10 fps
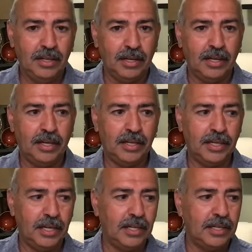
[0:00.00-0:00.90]

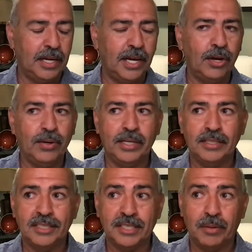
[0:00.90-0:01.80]
And here
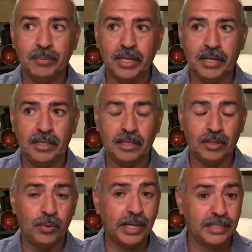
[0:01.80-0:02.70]
is something, a
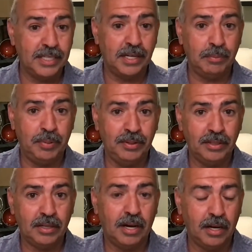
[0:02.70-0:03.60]
quick tip
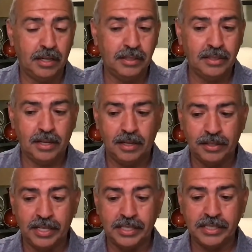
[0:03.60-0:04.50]
on
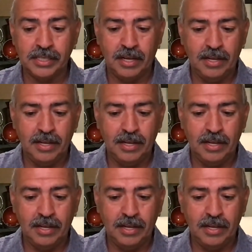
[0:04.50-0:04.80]
this.